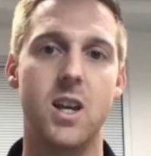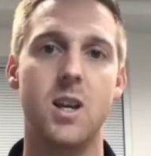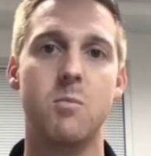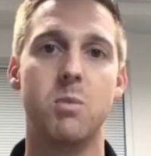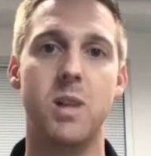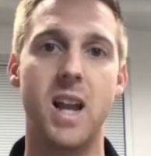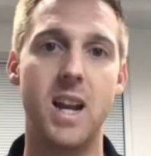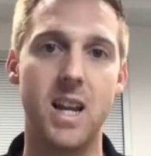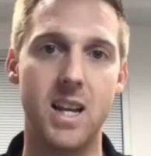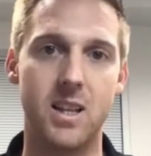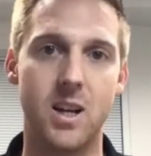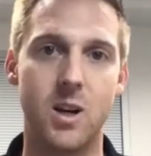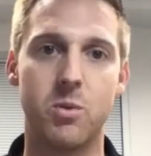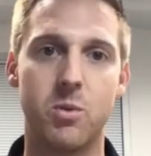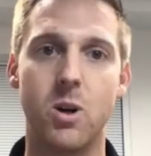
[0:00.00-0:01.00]
planning
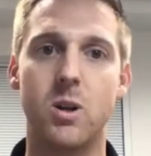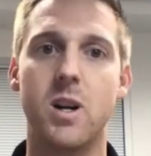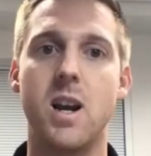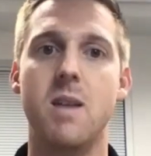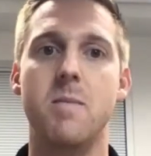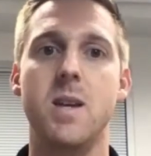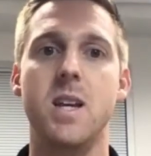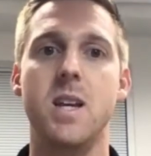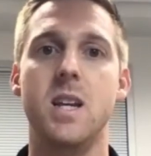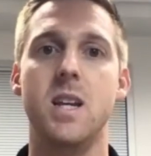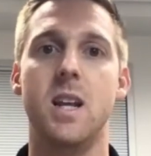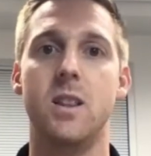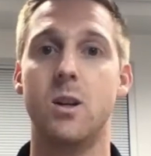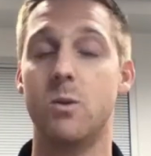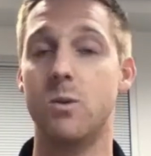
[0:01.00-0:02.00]
their programming
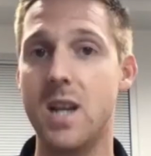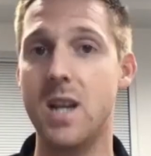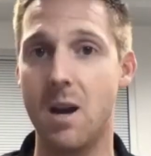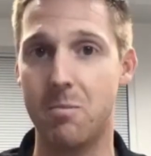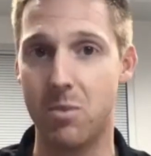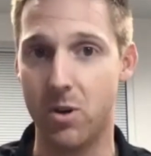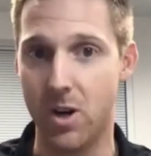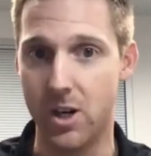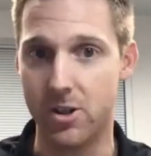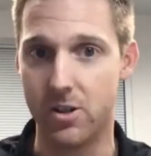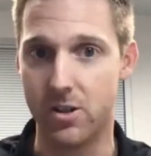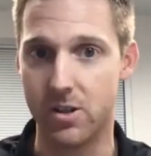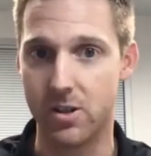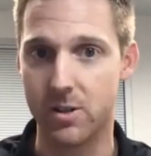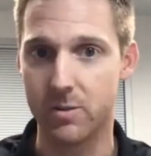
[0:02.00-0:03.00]
and their rehab
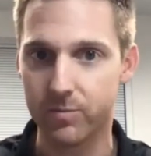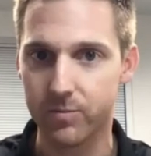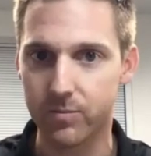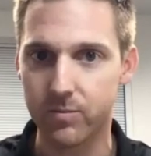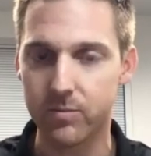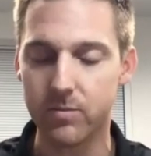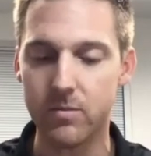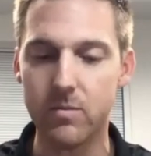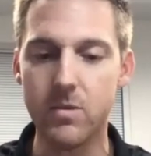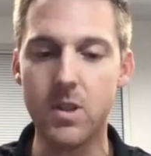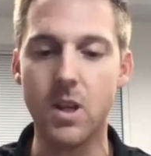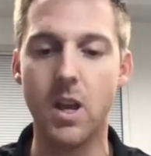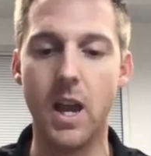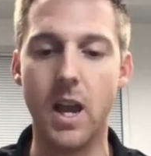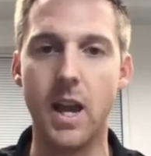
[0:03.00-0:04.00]
progressions.
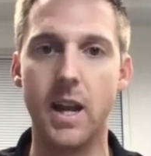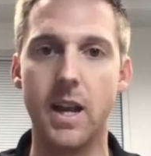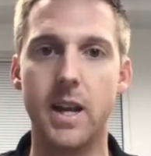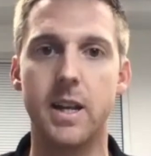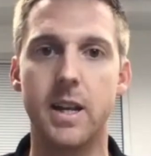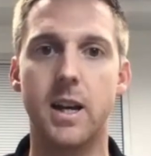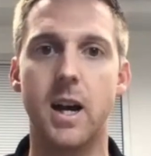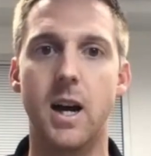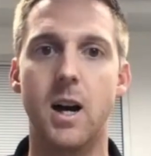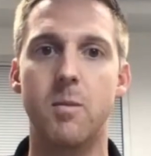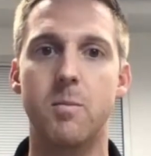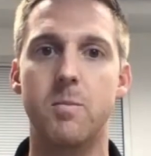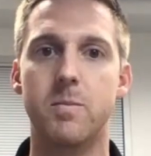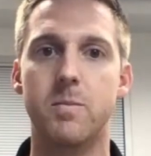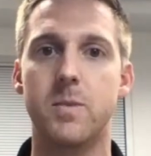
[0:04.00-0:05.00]
And
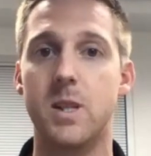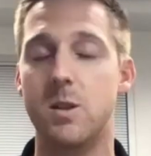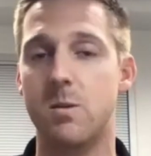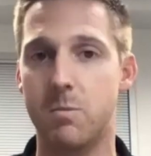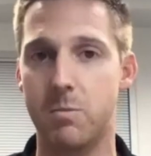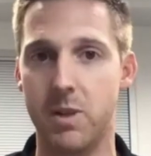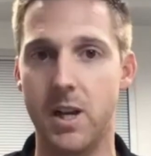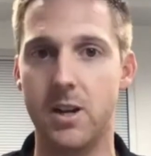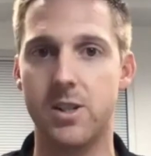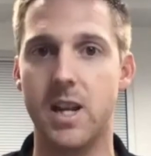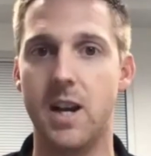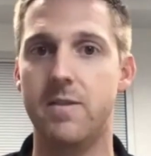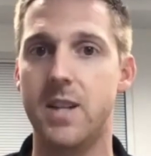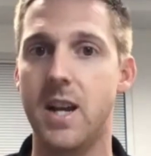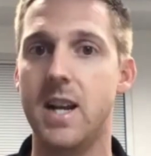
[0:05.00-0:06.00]
um, these players
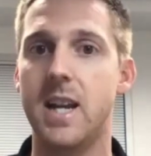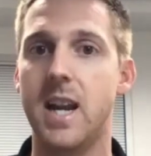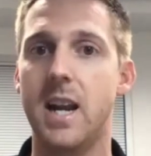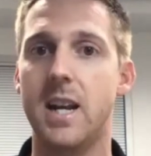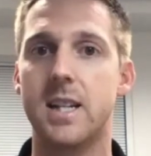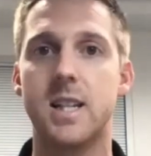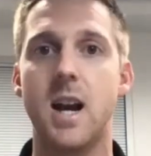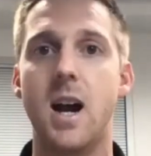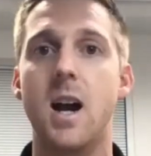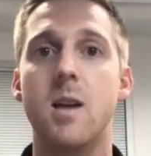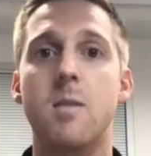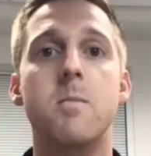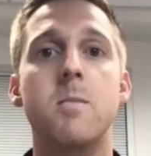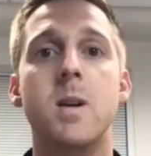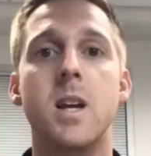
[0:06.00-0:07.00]
have dedicated
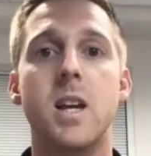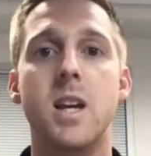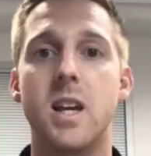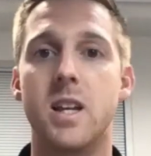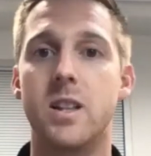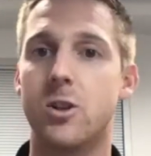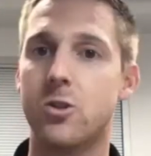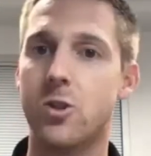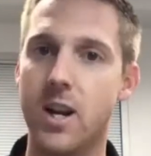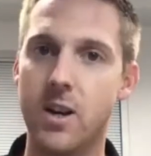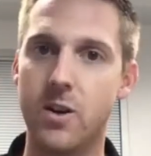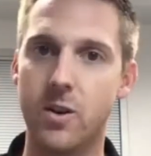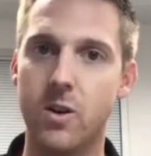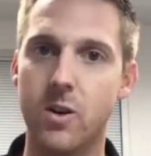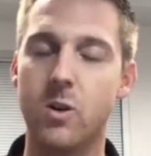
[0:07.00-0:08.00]
time in the training
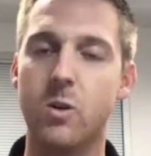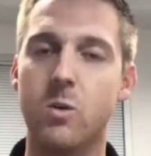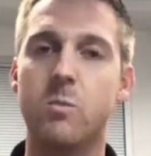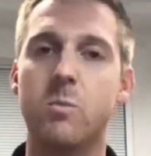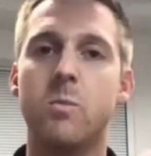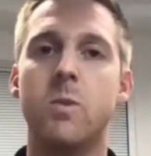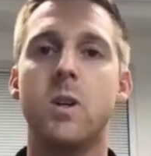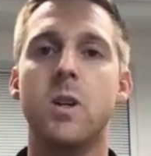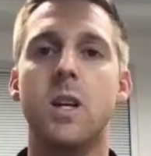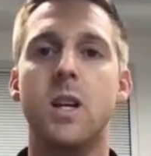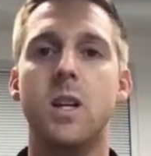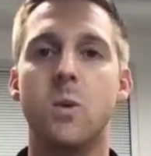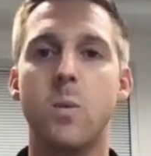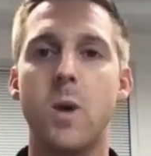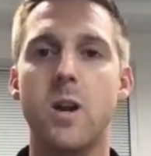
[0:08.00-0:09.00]
room,
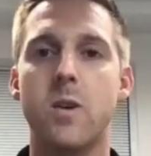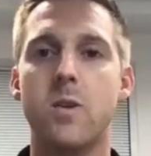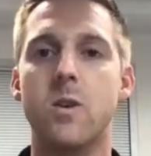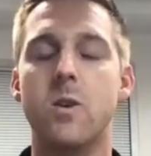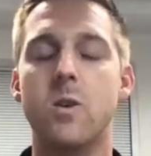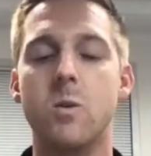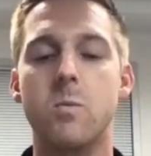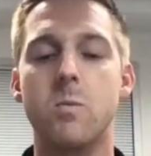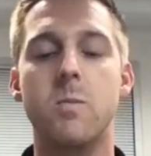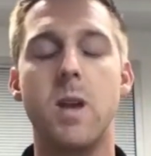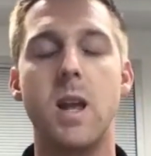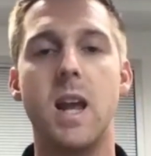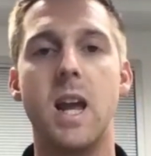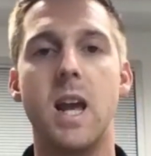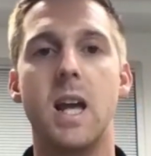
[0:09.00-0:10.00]
in the weight room,
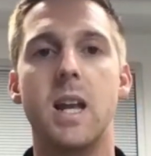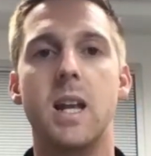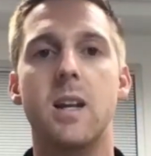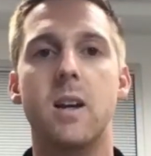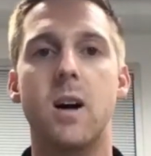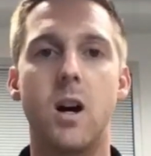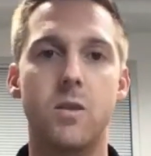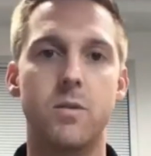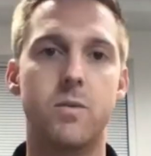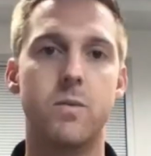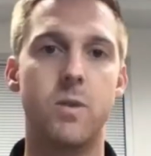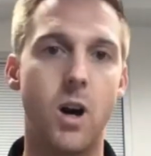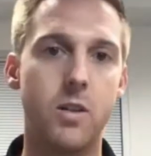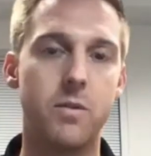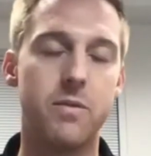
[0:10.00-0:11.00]
and on
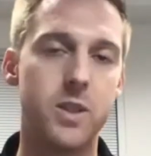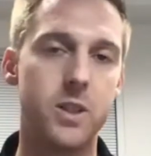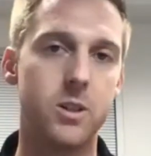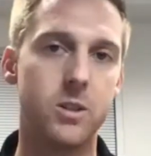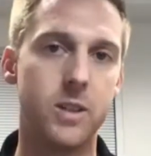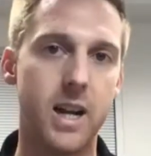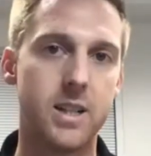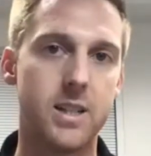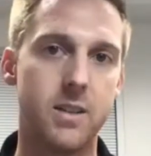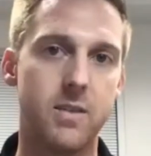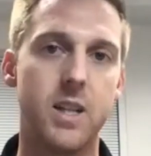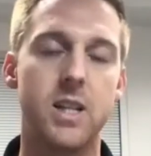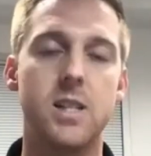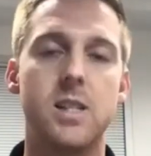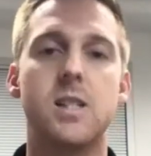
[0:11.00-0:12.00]
on field
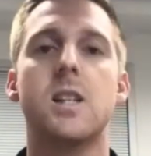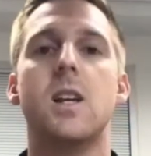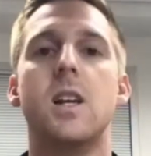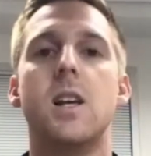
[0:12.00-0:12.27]
activities